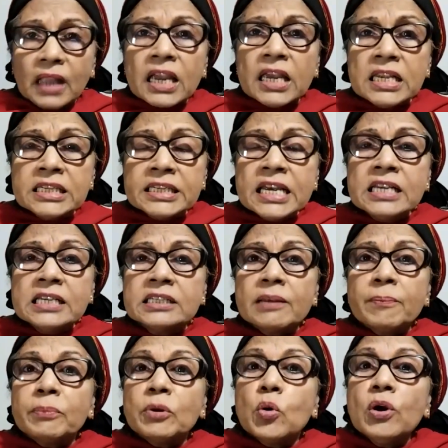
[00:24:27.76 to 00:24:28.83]
he says,
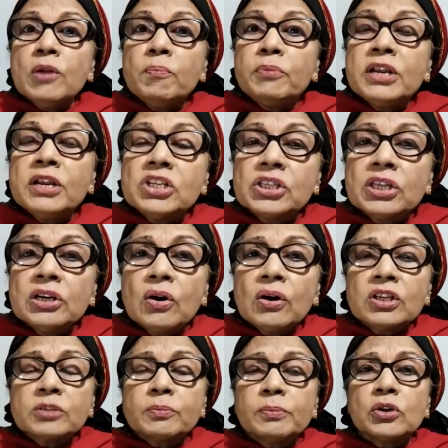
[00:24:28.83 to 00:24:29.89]
go and preach the
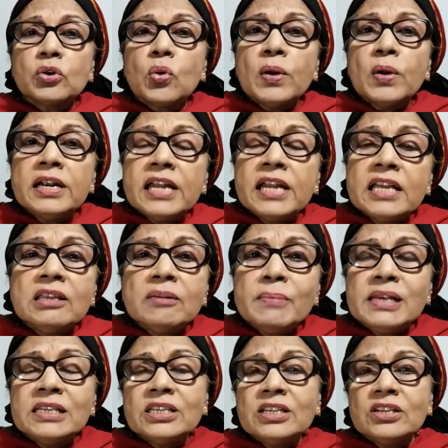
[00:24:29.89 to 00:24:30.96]
gospel, go and take the
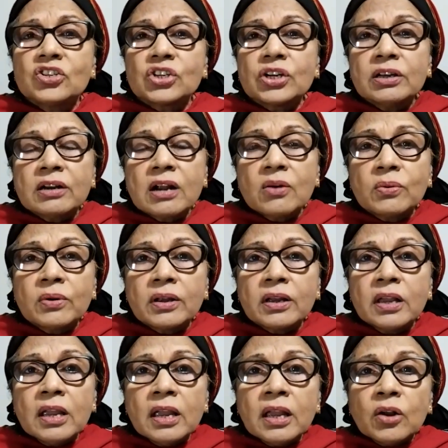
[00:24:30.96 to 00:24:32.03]
message around.
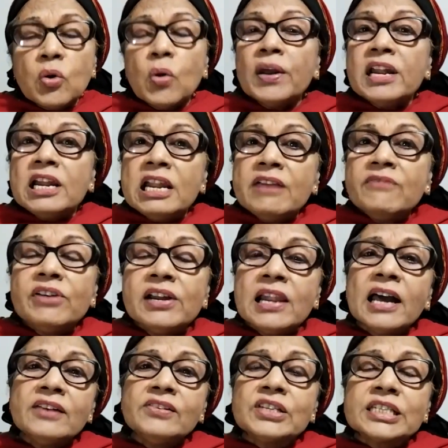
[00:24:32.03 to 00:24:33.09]
Go and live a
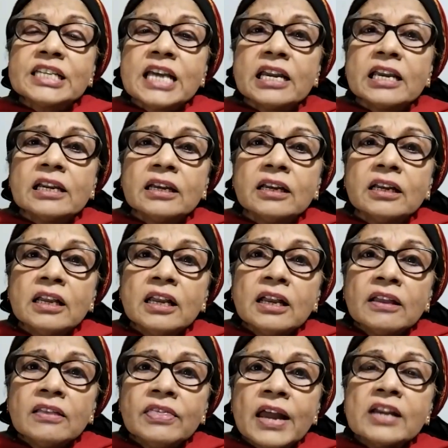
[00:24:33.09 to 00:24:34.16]
lifestyle
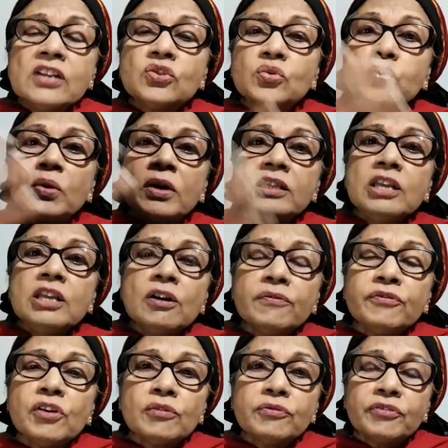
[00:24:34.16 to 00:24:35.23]
that is worthy
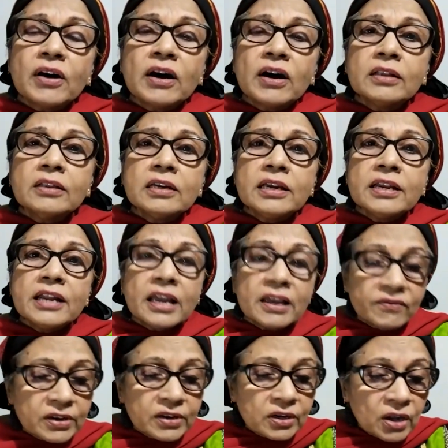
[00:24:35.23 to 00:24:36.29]
of your Father in
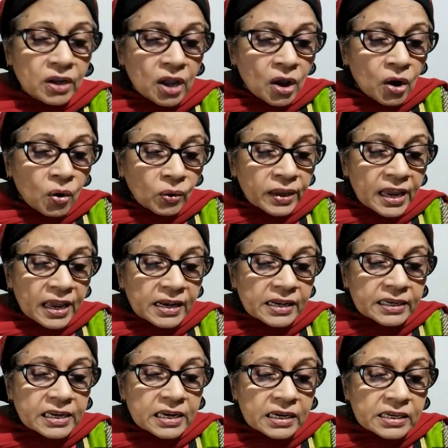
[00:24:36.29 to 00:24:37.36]
heaven. Okay,
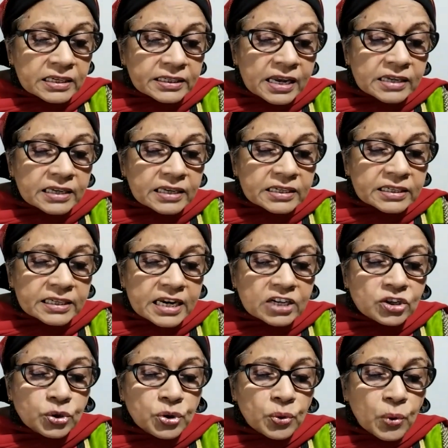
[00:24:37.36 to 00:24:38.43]
and here he says, I say
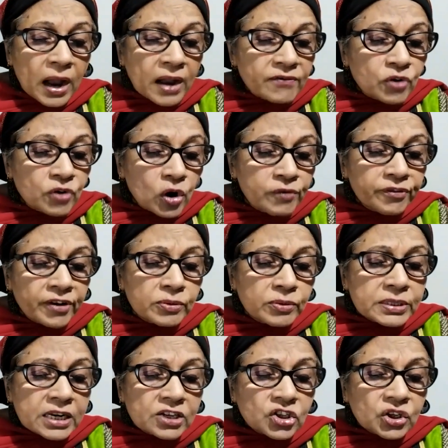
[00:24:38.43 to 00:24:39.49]
to you, I have not found
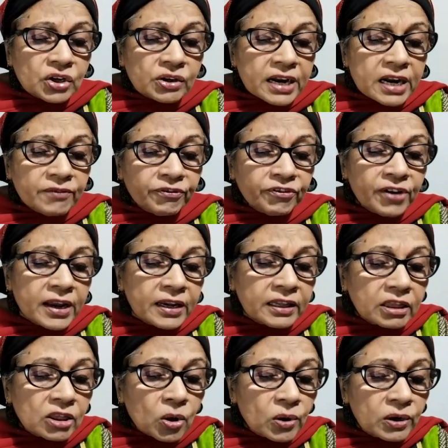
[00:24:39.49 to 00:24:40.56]
such great faith,
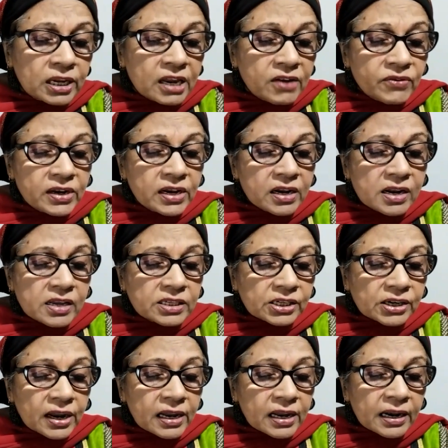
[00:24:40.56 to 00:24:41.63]
not even in
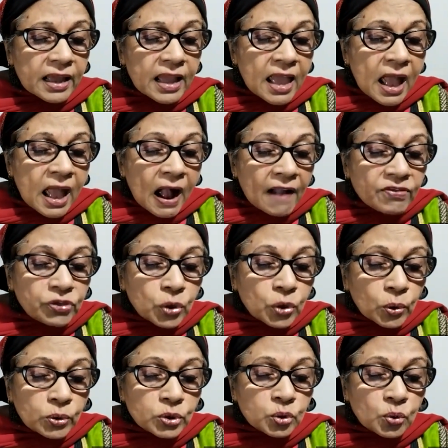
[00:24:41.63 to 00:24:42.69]
Israel. And
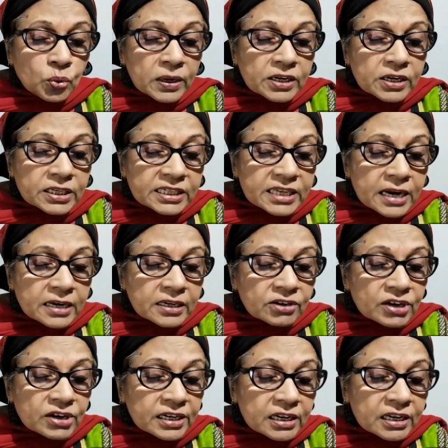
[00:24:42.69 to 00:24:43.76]
those who were sent,
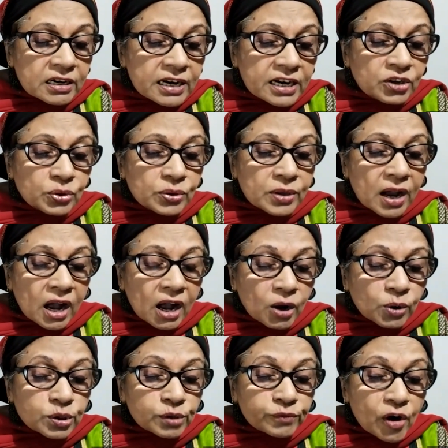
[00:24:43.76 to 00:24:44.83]
returning to the
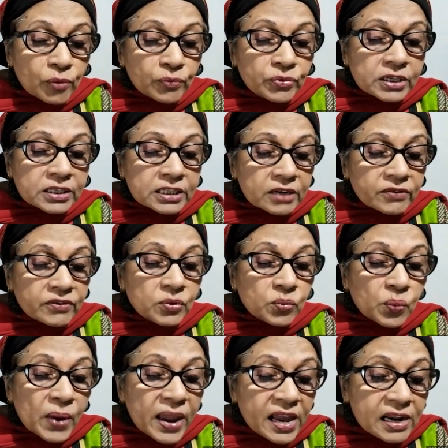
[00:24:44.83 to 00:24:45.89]
house, found the servant
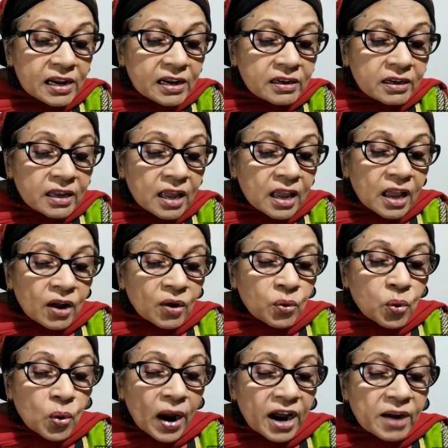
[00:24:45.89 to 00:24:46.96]
well
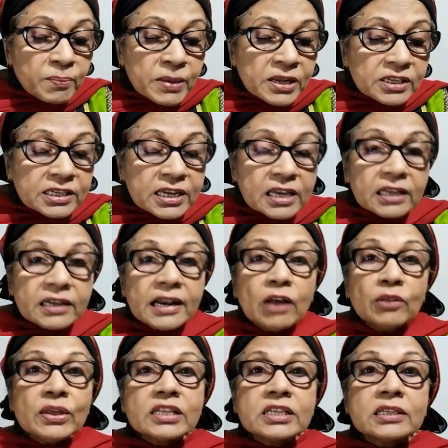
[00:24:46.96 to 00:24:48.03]
who had been sick.
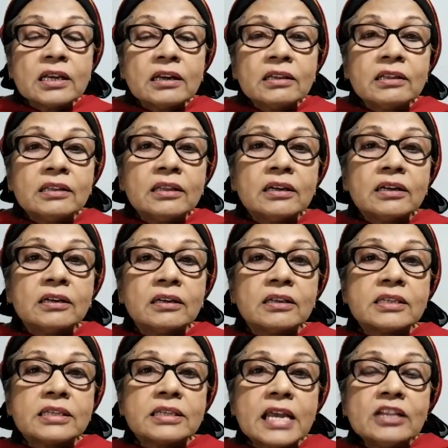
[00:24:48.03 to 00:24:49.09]
Now that's,
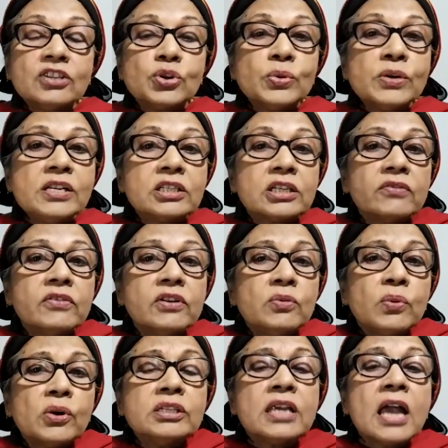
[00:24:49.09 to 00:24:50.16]
the centurion servant
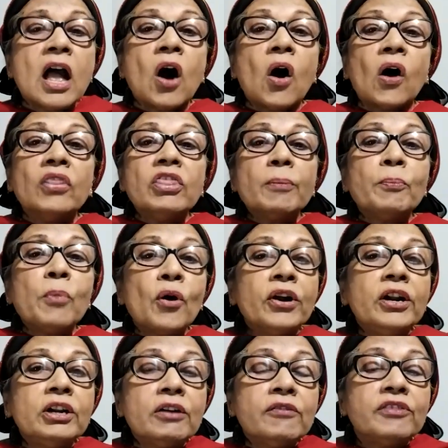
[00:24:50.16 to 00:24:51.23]
was on the
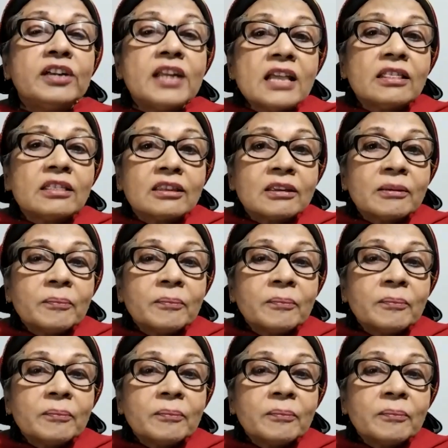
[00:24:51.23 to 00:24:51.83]
point of death.